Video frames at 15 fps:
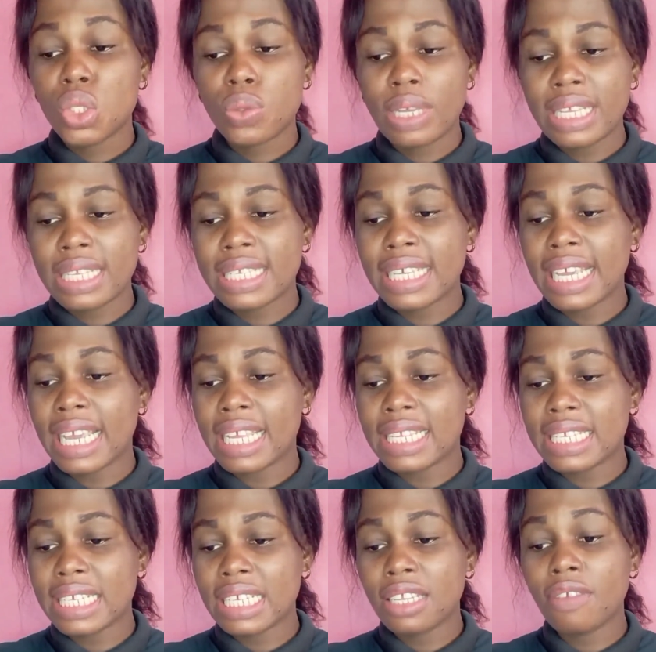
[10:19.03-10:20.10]

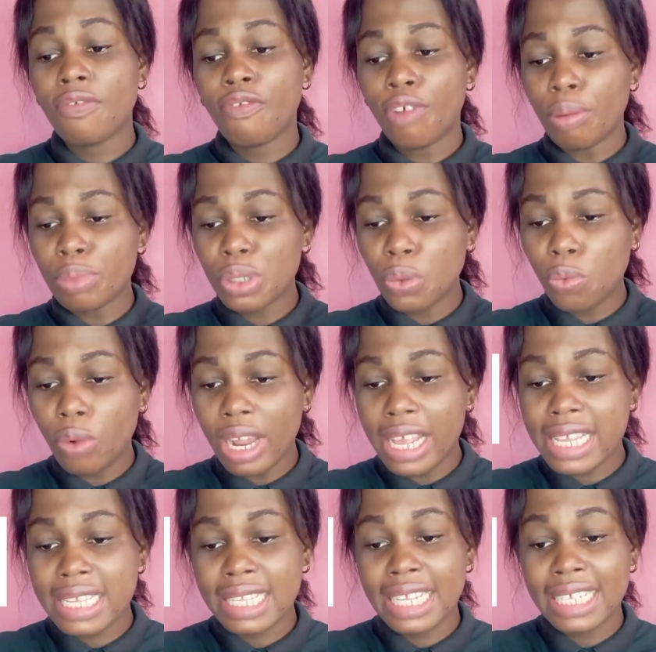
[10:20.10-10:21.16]
2018. From the
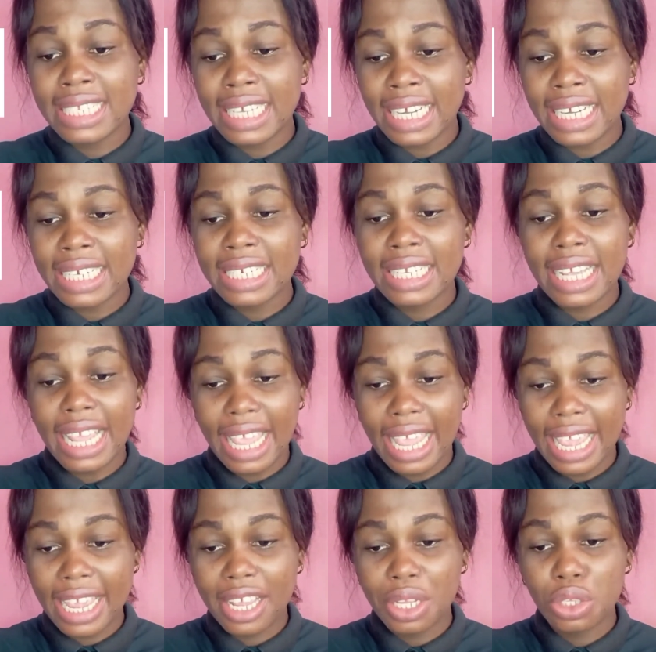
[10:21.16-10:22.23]
words lettered
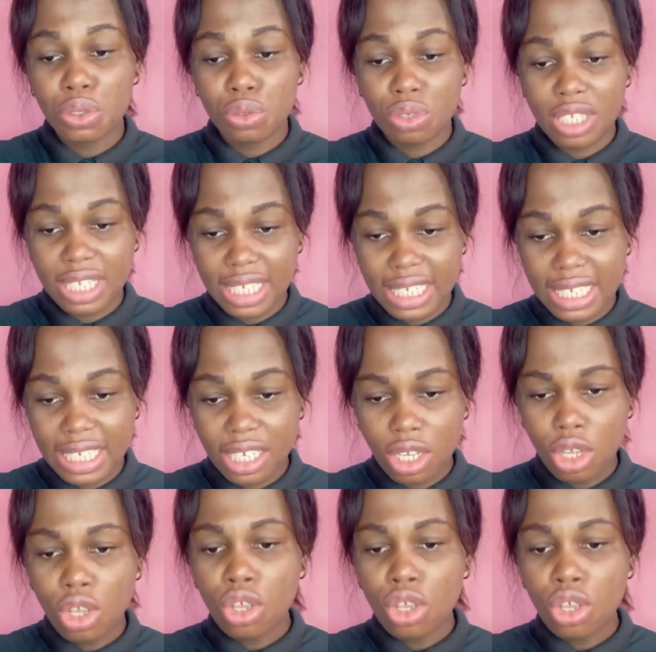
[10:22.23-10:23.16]
A to D,